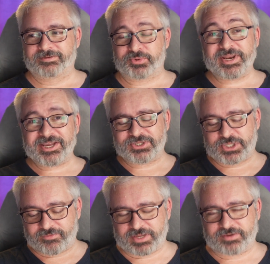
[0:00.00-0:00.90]
To any
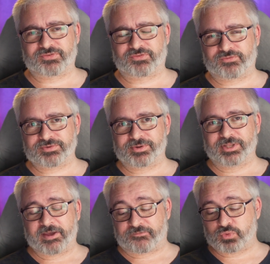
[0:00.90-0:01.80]
conservatives
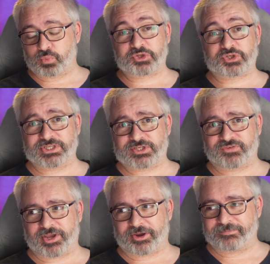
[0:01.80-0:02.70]
left watching this
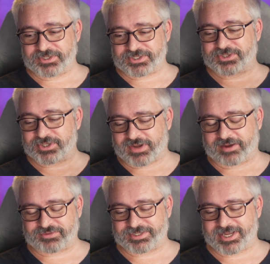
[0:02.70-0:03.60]
video, just sort of
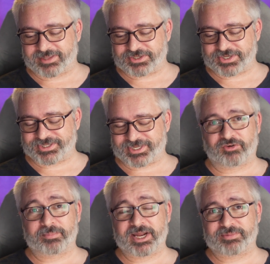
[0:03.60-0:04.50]
after saying that Jesus thing, it
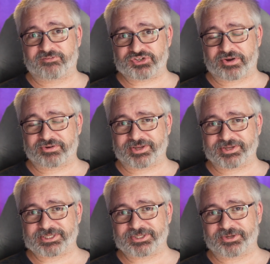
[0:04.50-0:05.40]
reminded me of a joke I
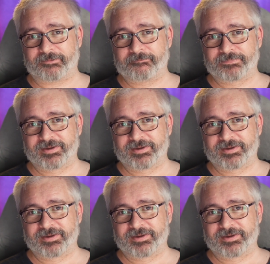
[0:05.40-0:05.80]
used to do.